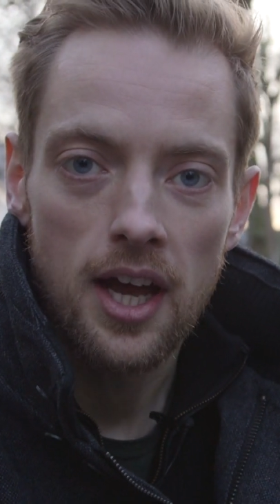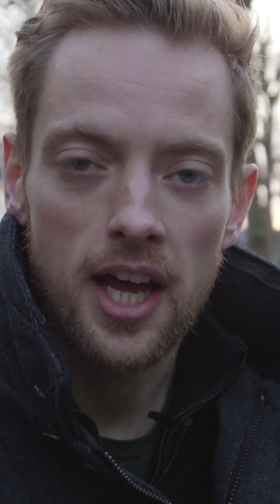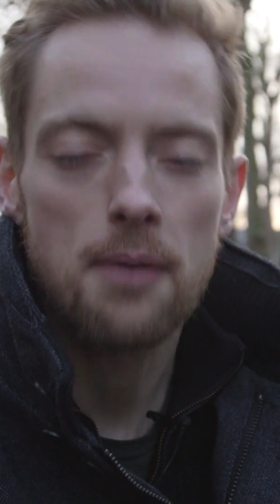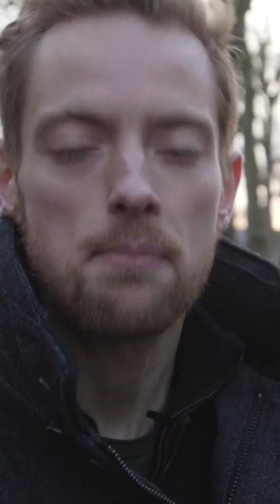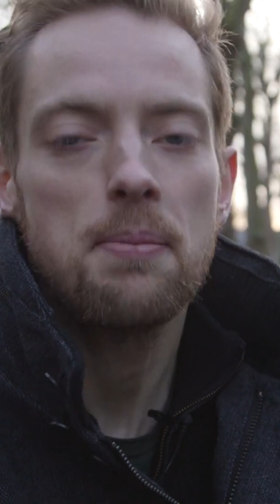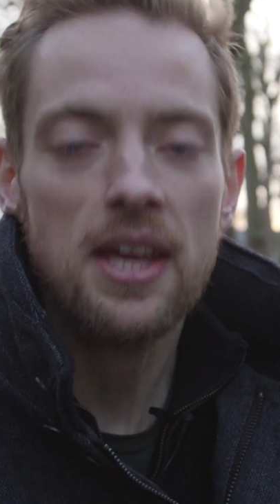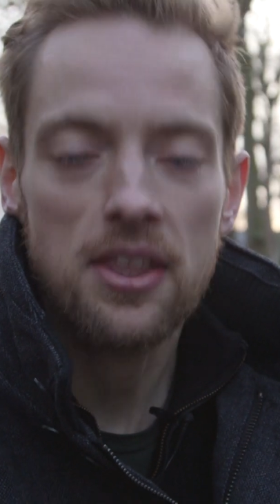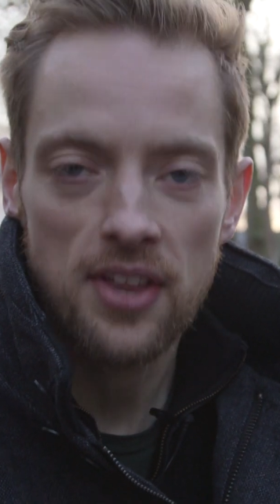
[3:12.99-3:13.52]
And
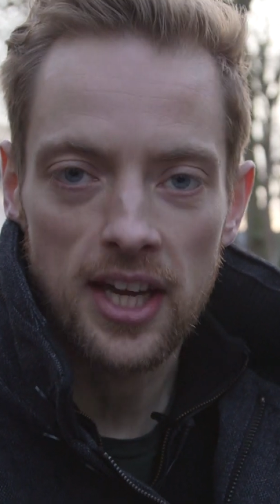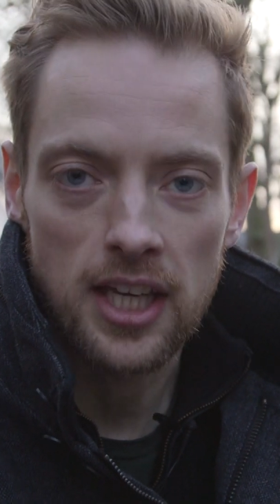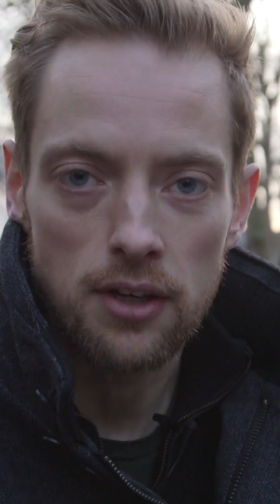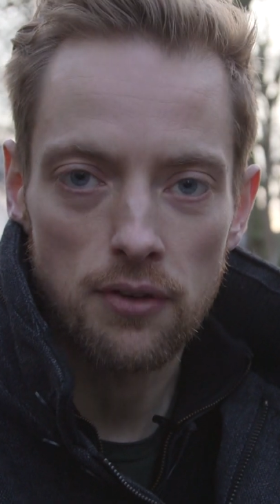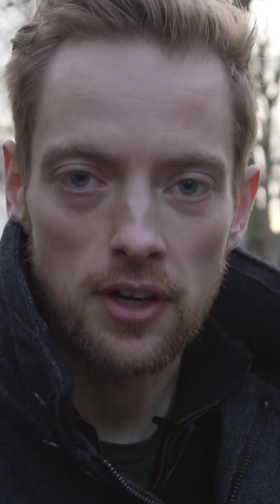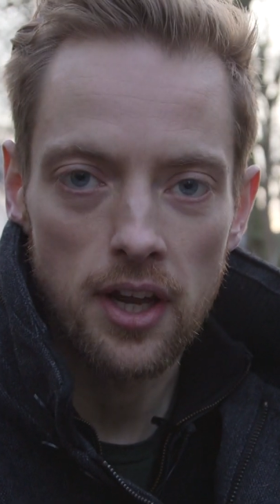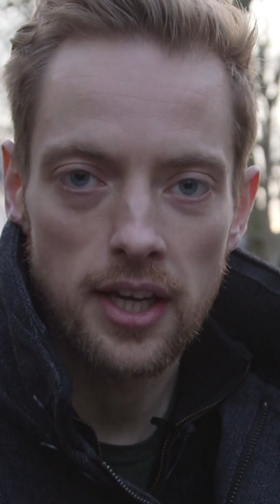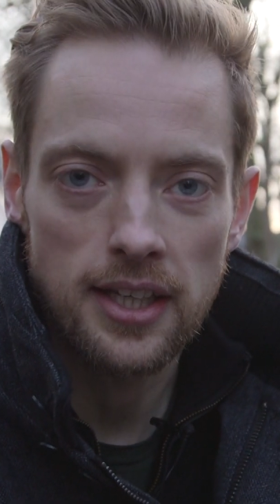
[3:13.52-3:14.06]
a big thank
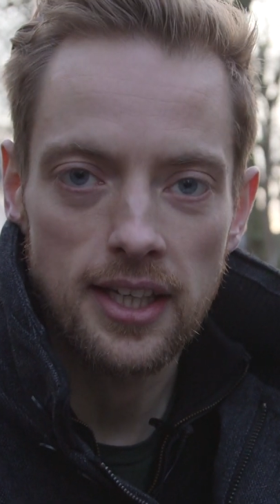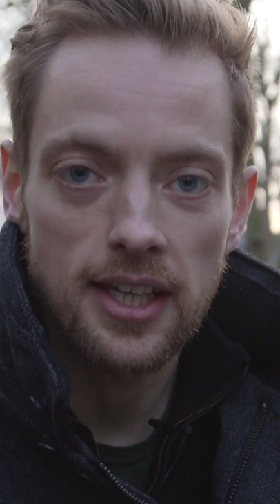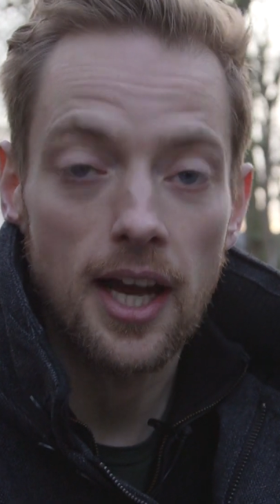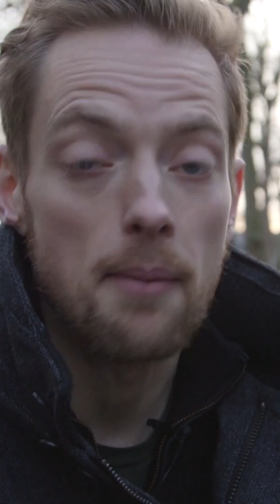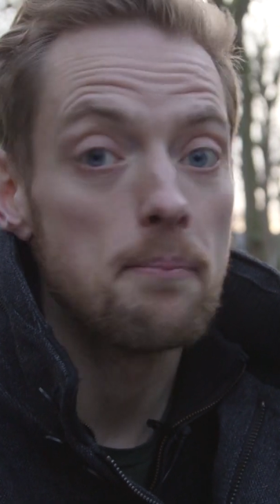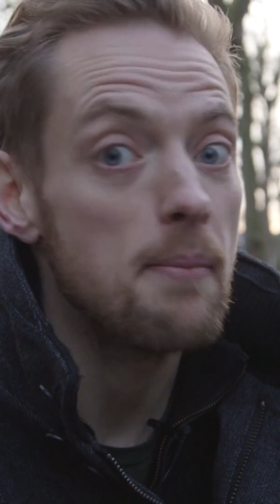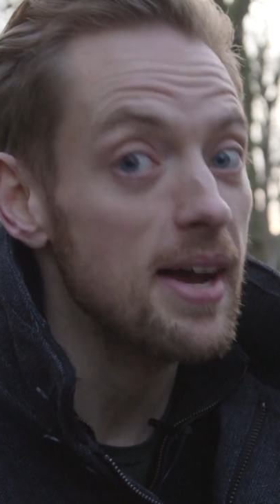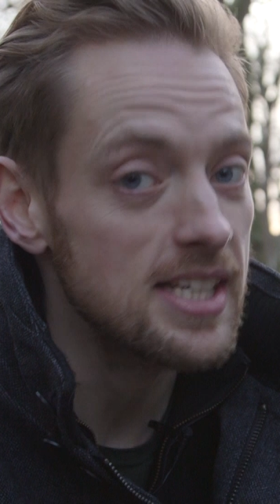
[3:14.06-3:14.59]
you for liking,
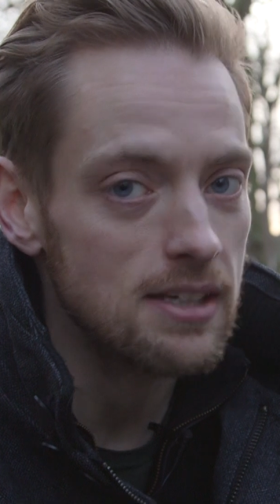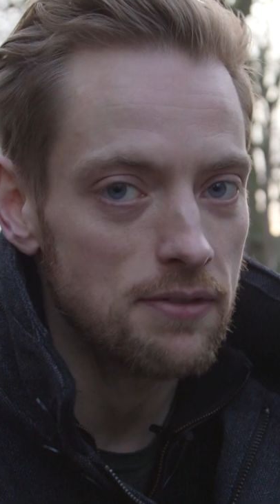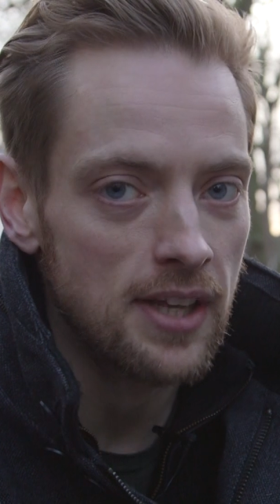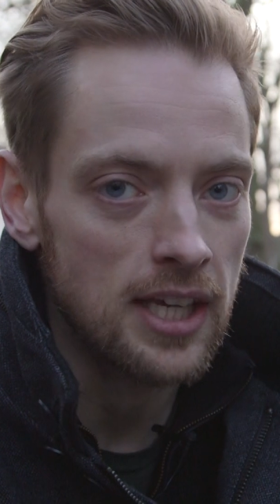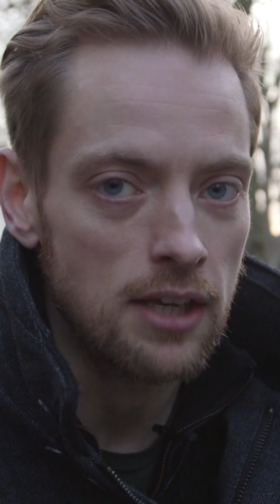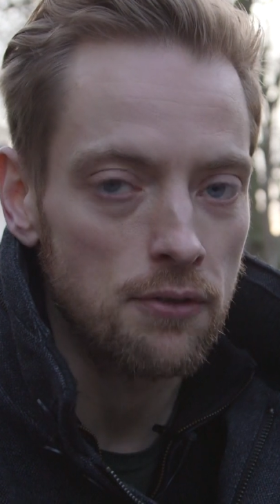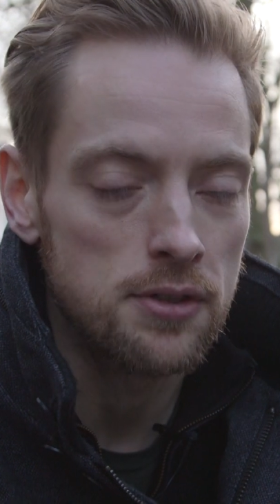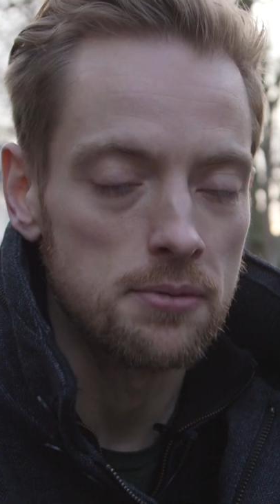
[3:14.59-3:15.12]
a massive
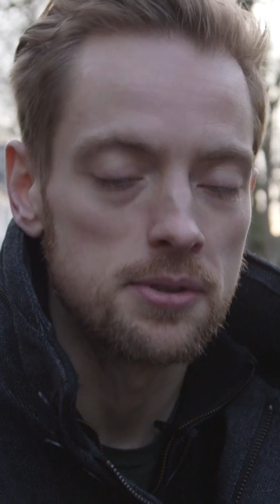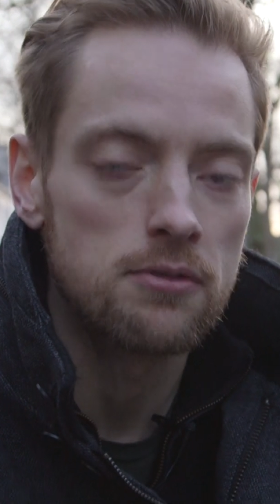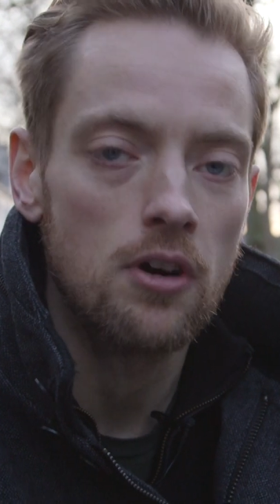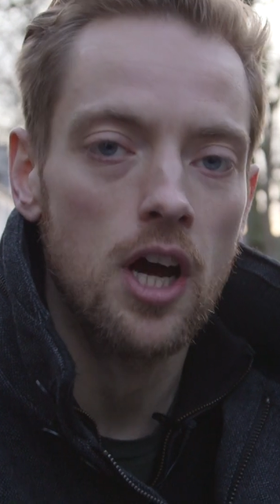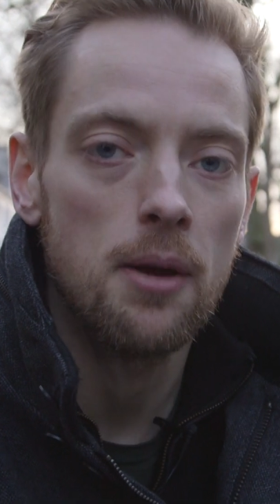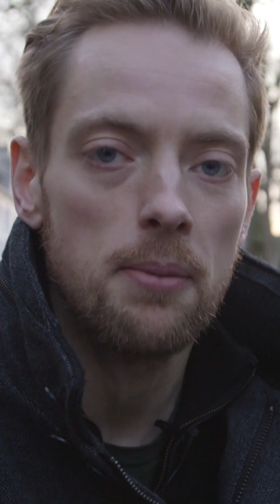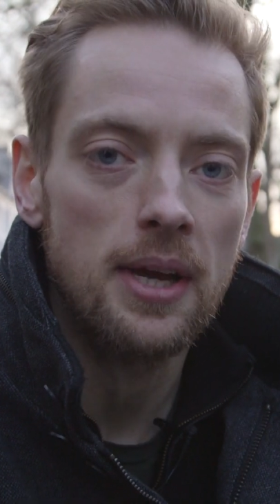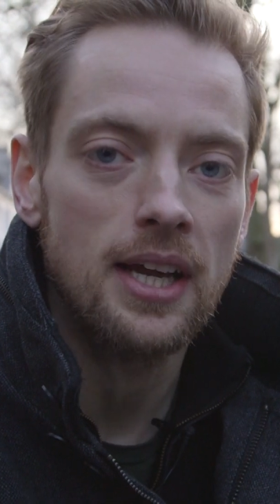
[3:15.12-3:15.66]
thank you for
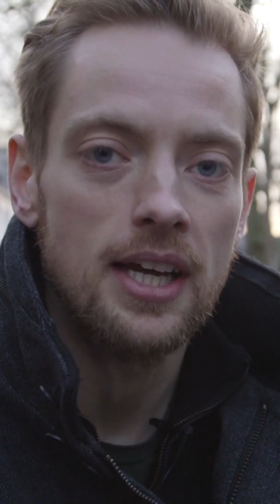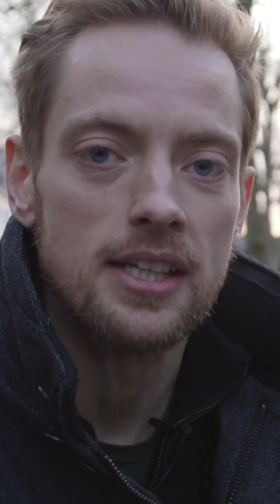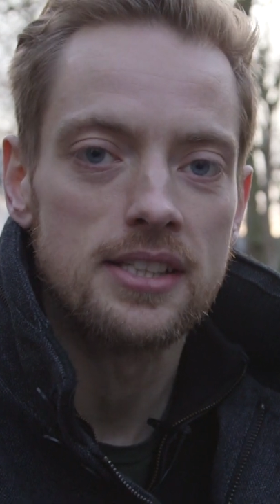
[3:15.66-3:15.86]
subscribing,